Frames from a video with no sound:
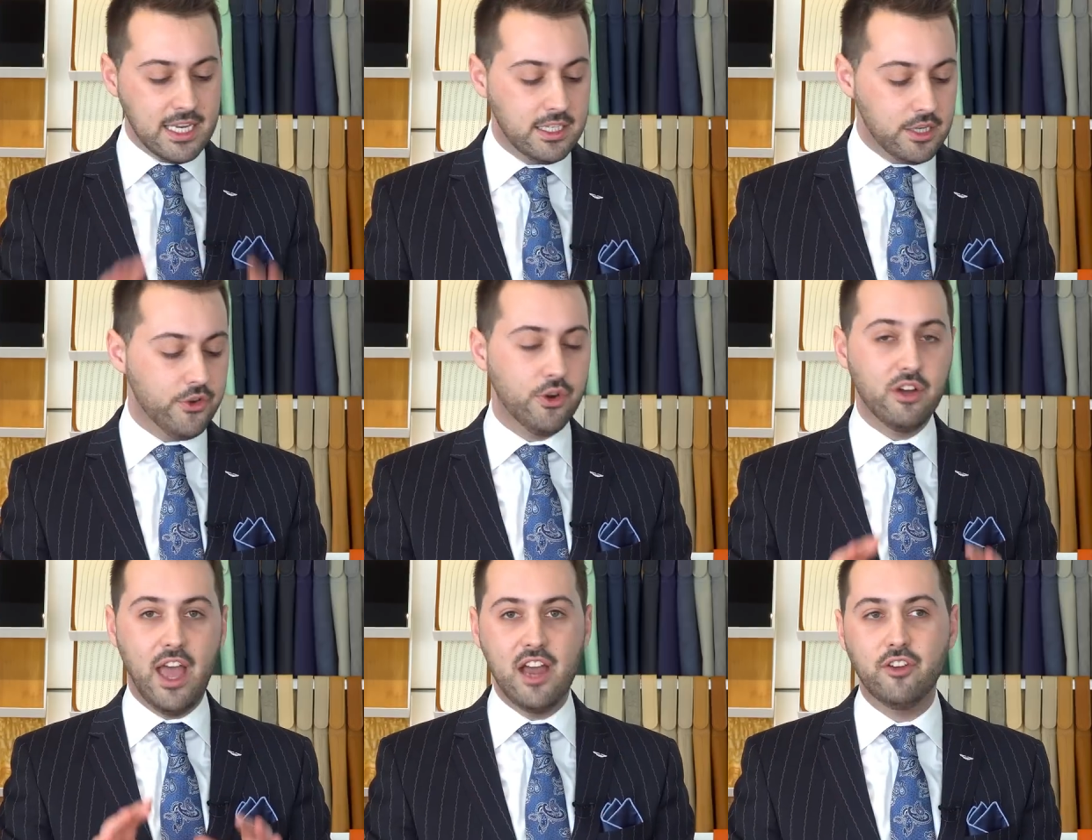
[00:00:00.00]
interior
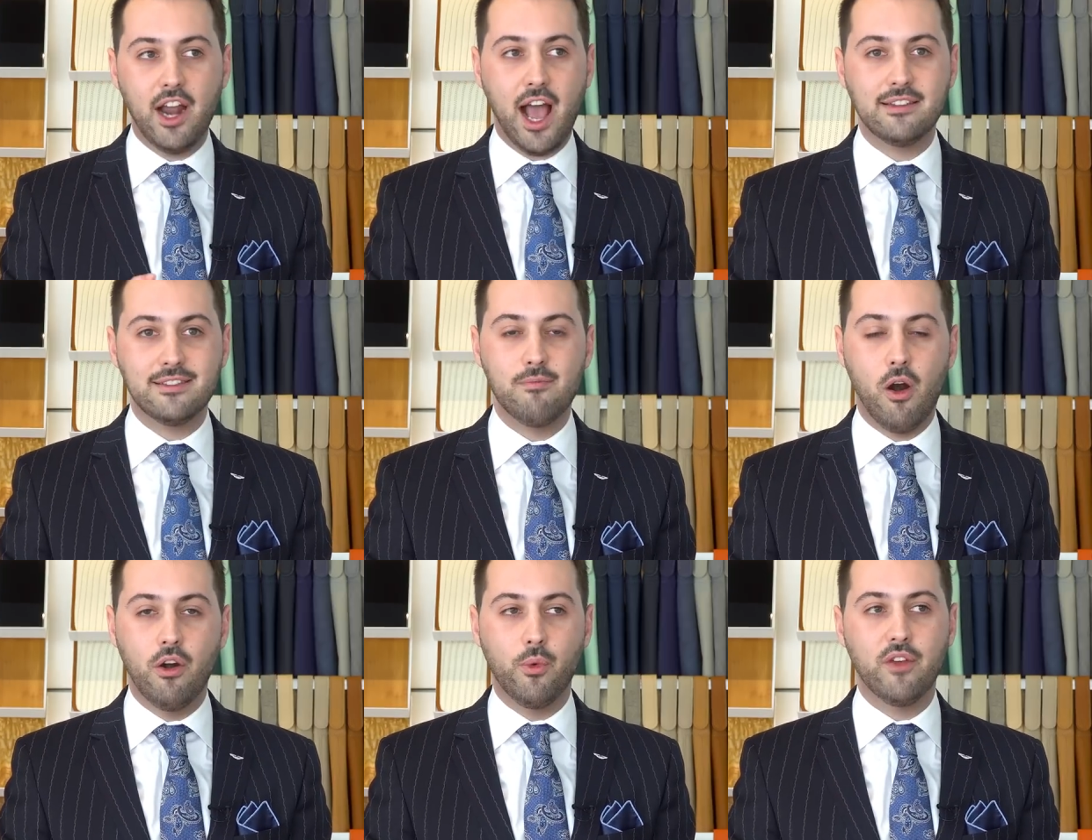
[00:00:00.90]
of every Aston
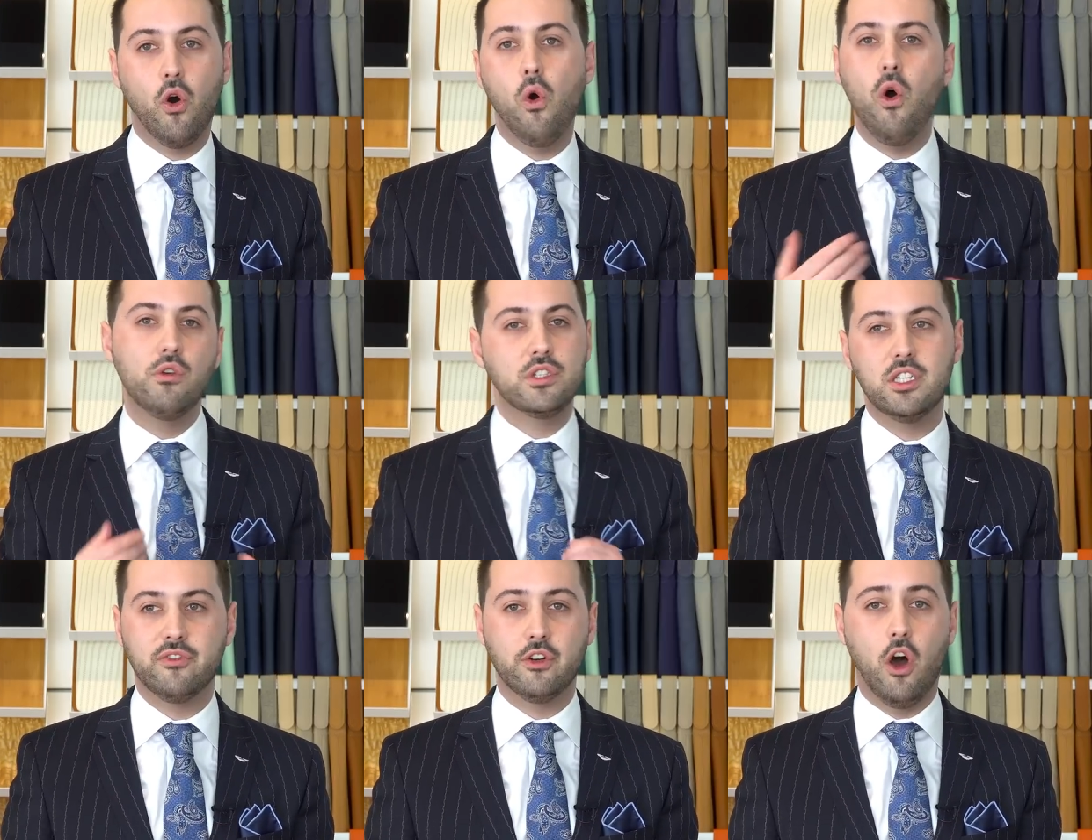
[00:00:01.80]
Martin, we have a whole host
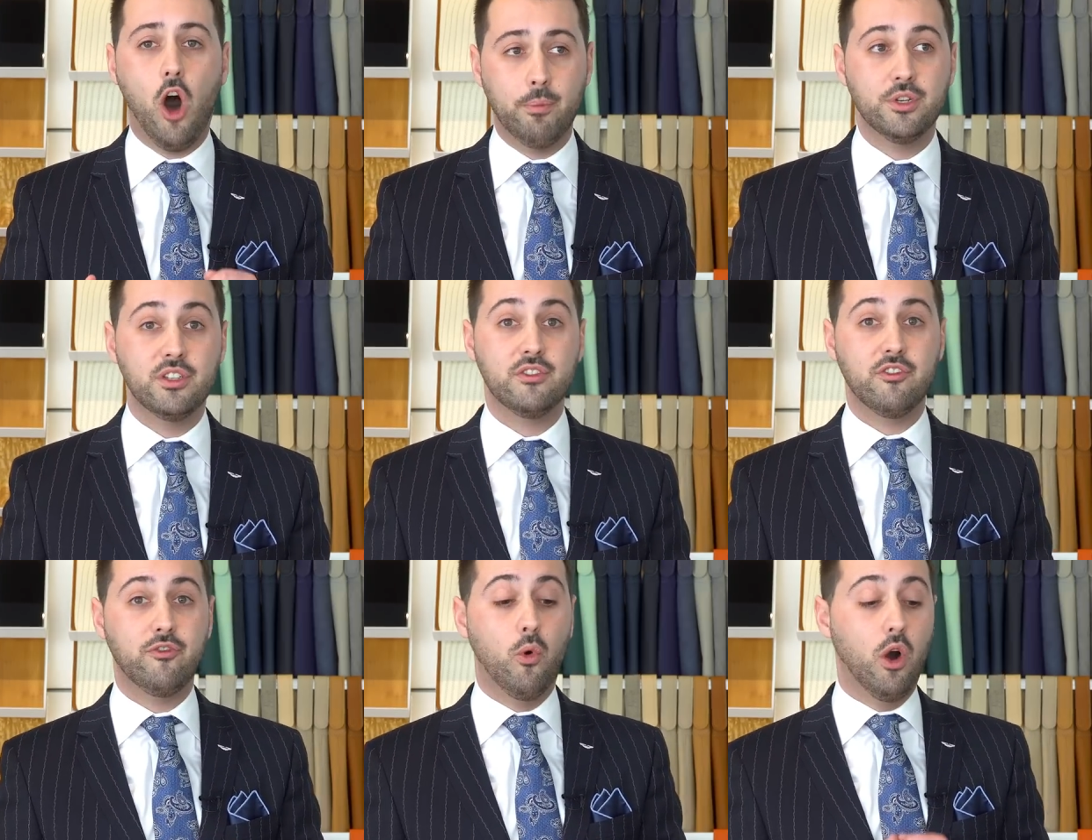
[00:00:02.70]
of different options
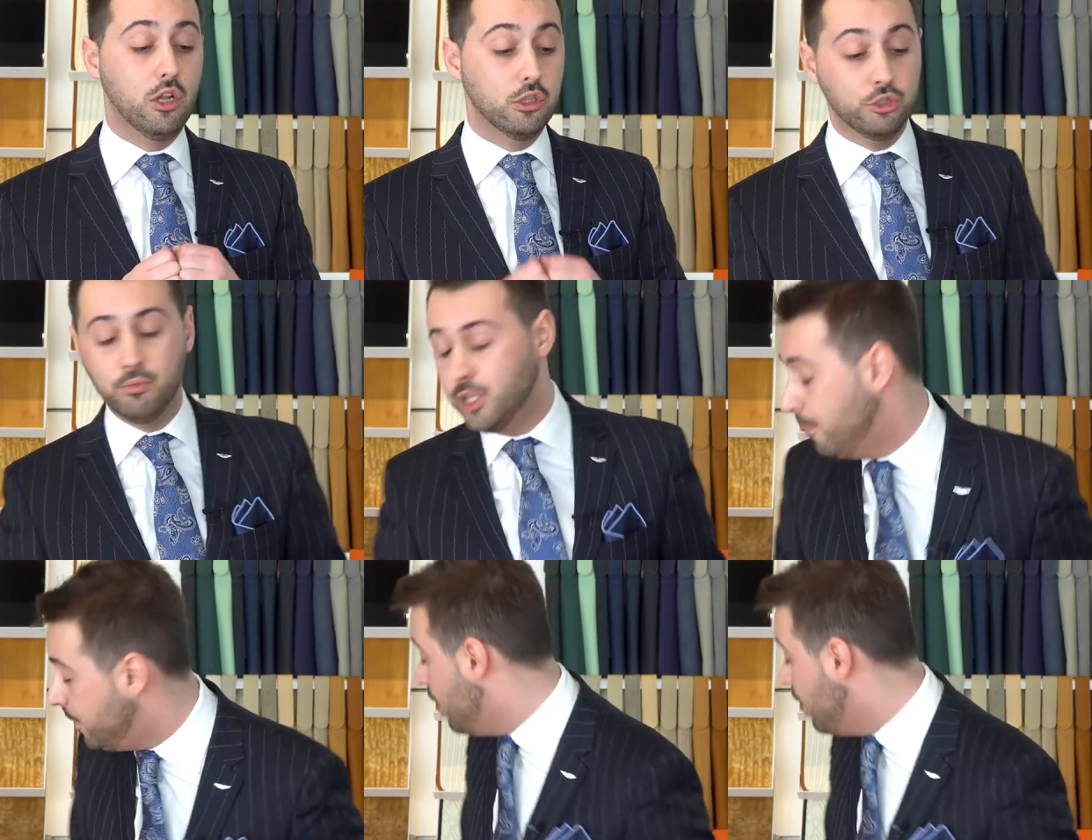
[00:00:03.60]
for aluminum.